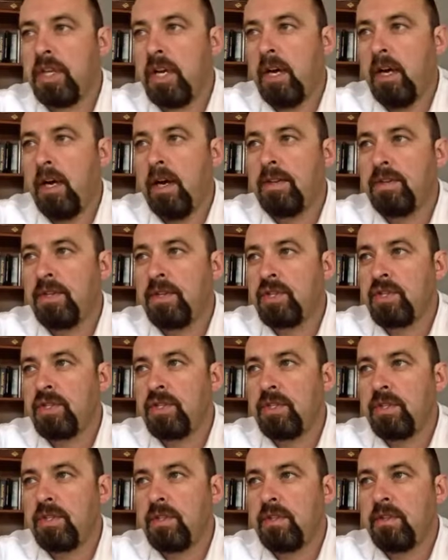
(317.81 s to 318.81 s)

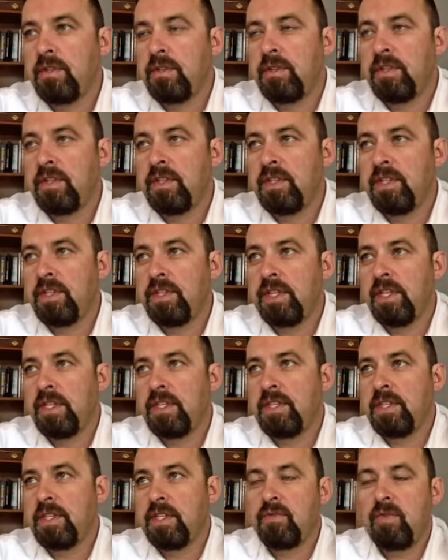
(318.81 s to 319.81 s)
Does
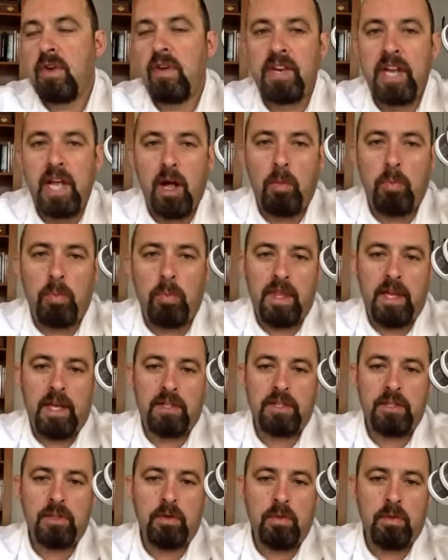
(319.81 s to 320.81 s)
Revit help with that
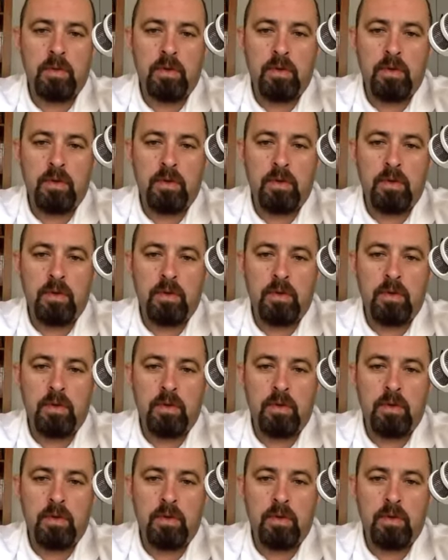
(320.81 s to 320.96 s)
too?